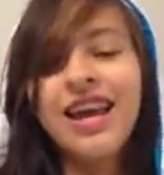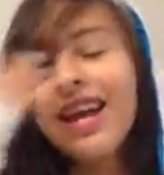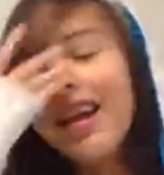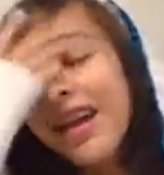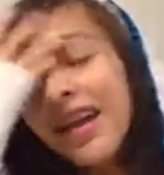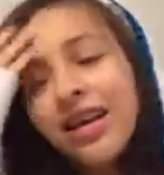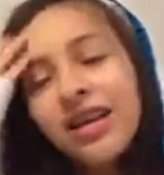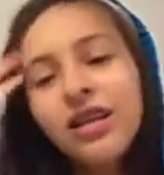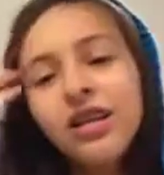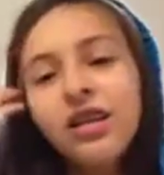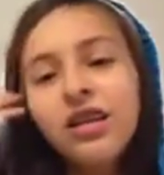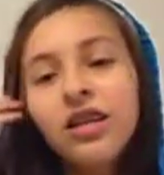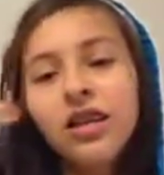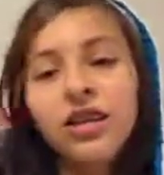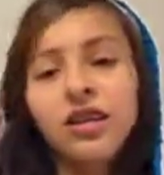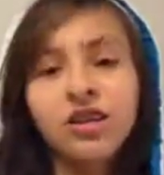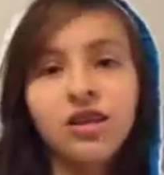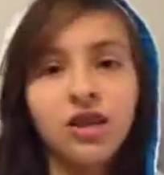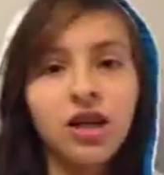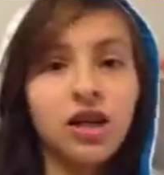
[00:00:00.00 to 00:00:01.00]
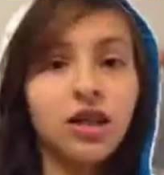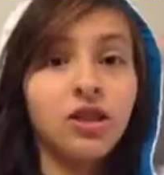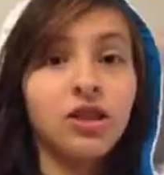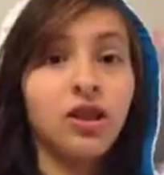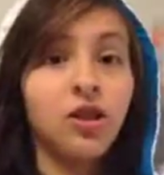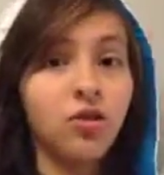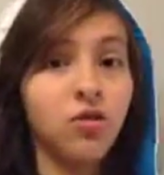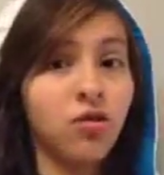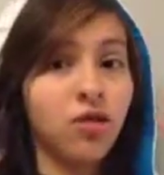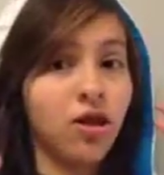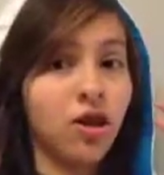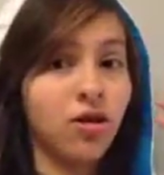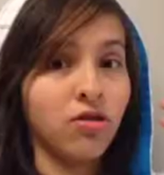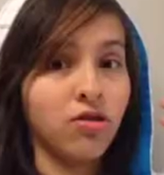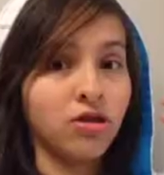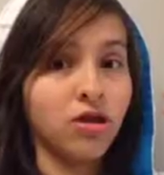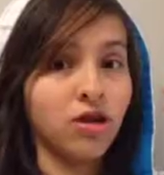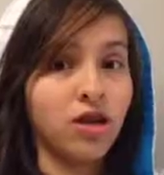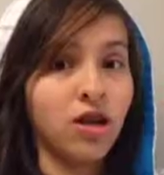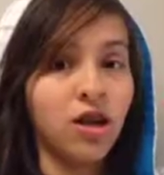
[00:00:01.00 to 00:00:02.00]
And it's not
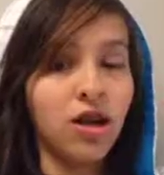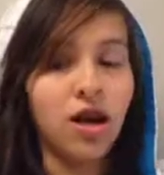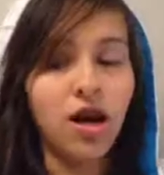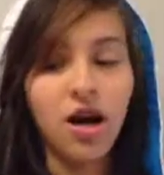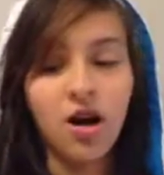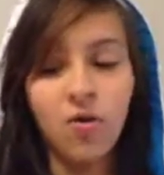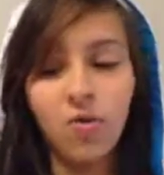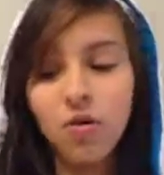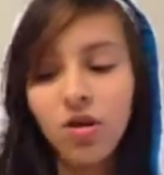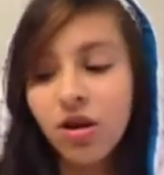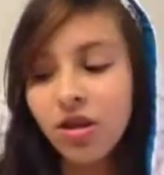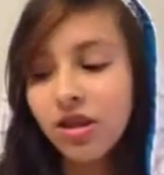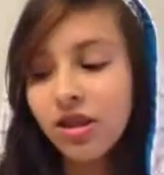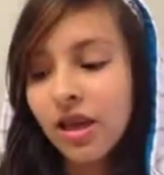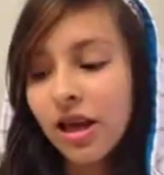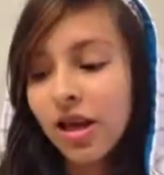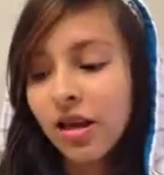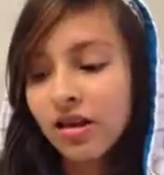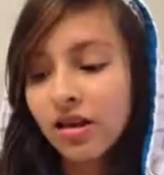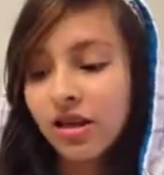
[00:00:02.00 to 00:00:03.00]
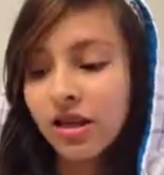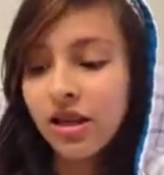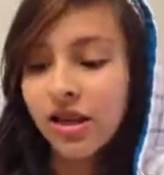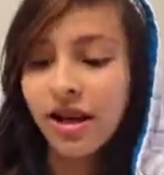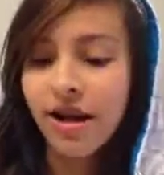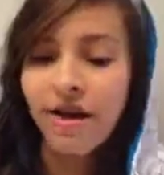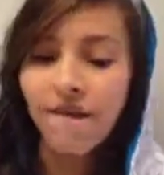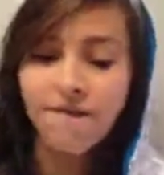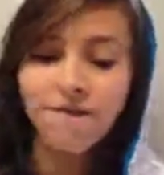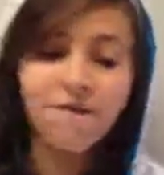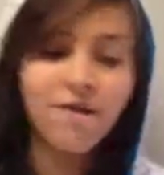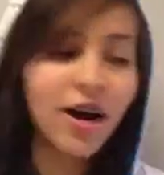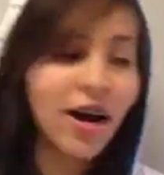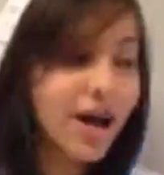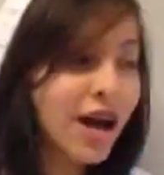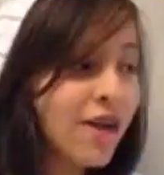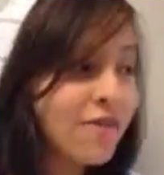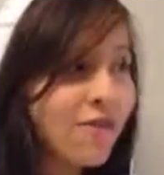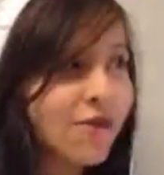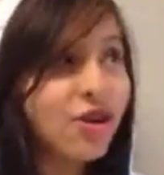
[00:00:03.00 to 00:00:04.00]
2,000, not 1,000, not
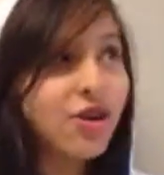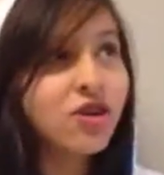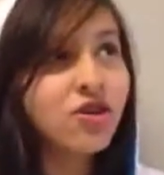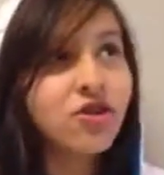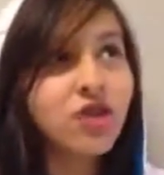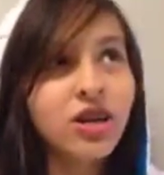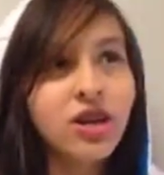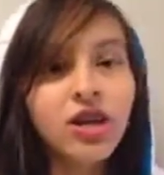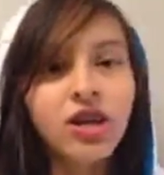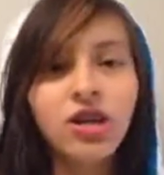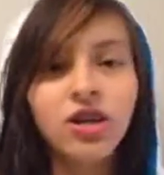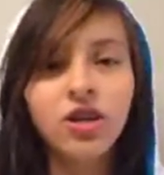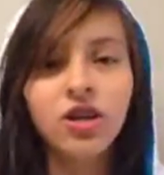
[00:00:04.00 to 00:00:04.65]
500.